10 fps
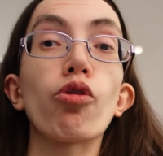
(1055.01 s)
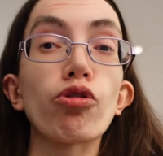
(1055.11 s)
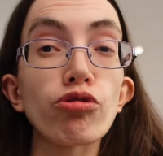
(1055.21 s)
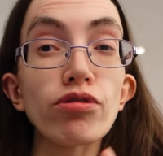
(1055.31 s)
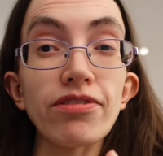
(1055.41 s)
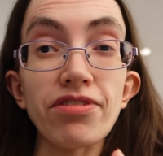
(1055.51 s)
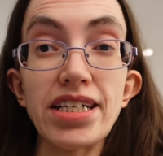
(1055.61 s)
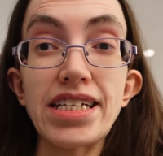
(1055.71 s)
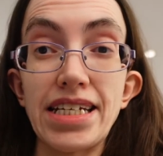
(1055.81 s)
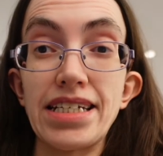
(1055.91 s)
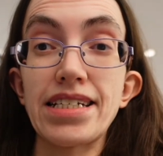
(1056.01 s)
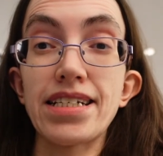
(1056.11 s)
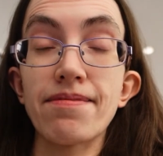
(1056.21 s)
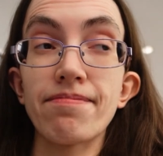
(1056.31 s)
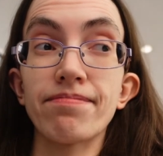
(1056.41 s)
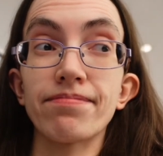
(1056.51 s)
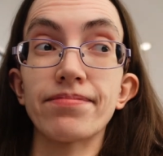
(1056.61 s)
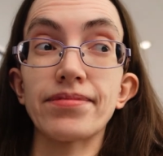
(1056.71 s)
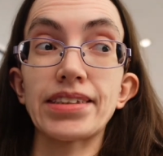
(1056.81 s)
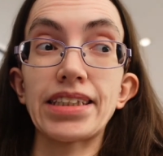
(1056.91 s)
or if he did,
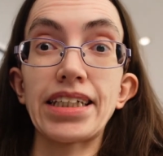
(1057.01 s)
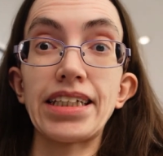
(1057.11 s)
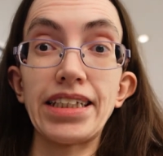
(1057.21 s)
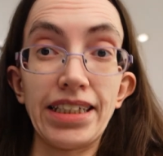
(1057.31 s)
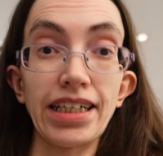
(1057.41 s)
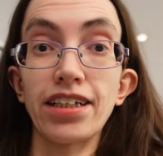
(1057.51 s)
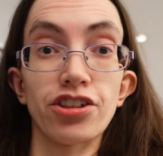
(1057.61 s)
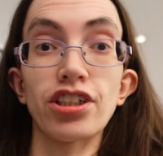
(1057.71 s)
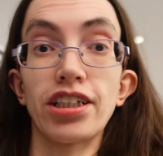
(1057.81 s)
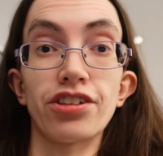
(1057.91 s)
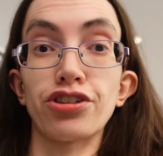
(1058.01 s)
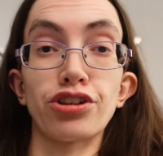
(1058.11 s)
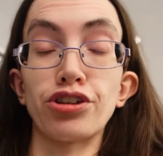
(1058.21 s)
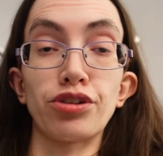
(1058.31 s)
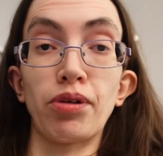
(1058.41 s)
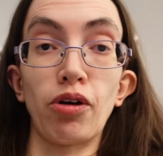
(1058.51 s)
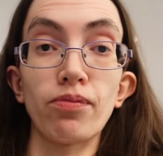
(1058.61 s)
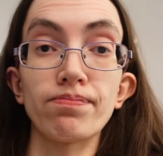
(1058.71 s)
he actually understood the plot.